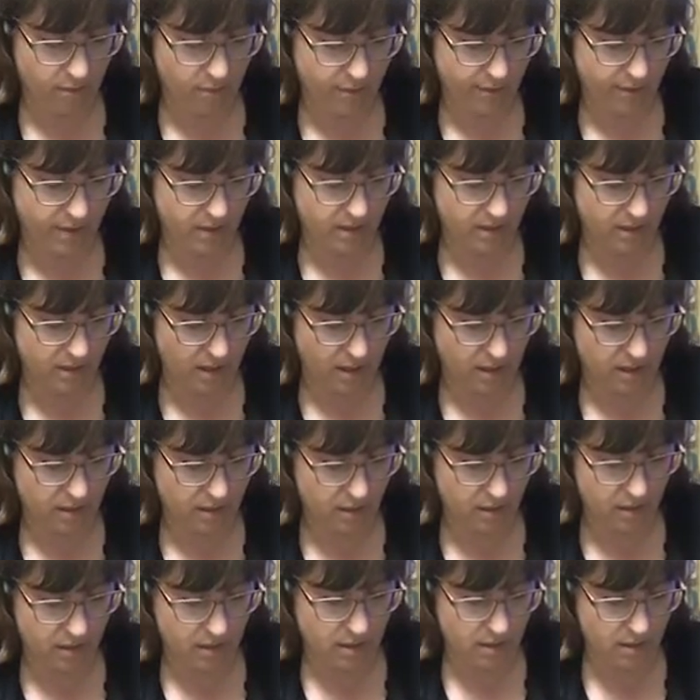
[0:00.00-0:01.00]

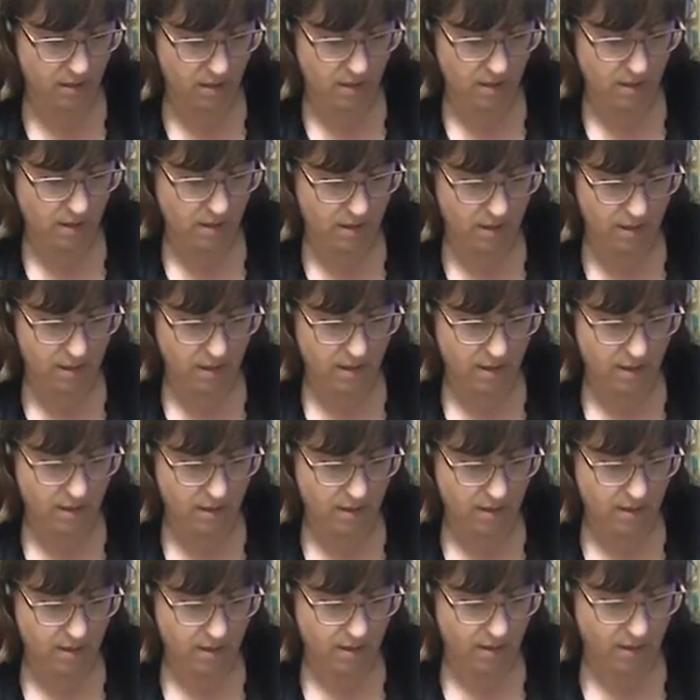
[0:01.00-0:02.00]
reassess
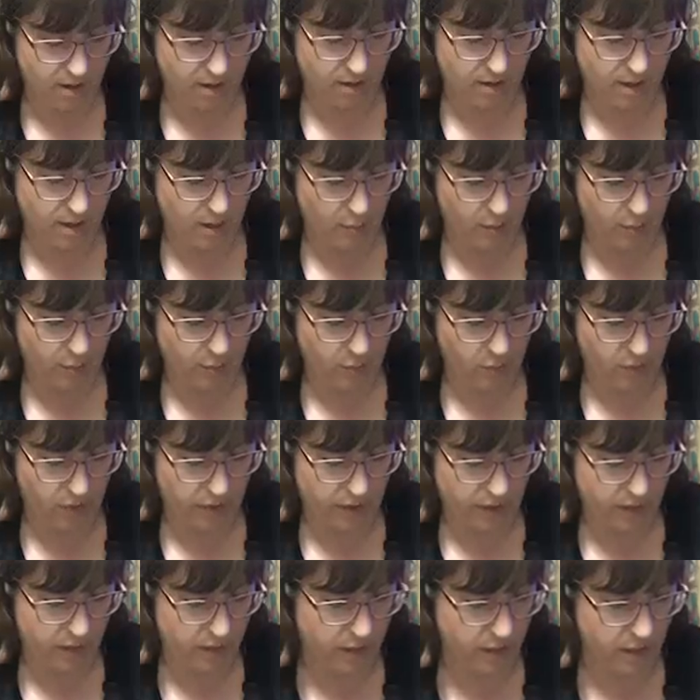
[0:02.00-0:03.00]
at that
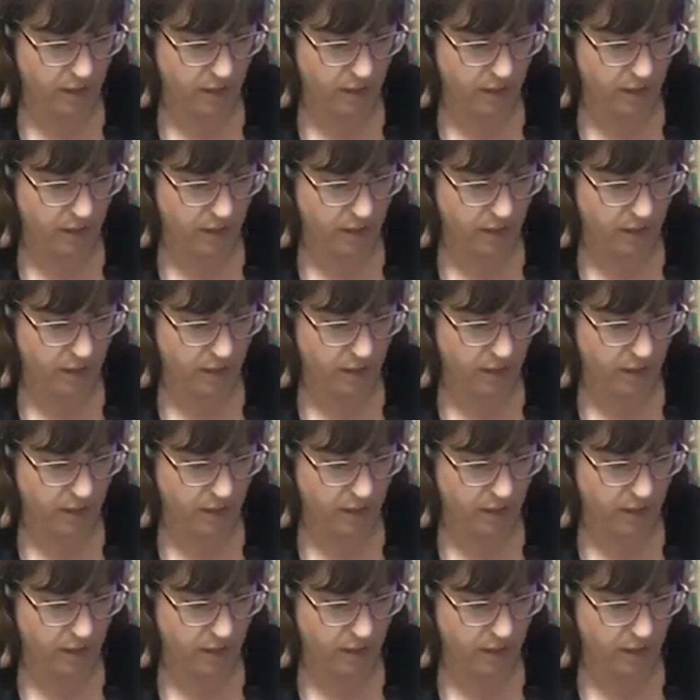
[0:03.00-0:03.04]
point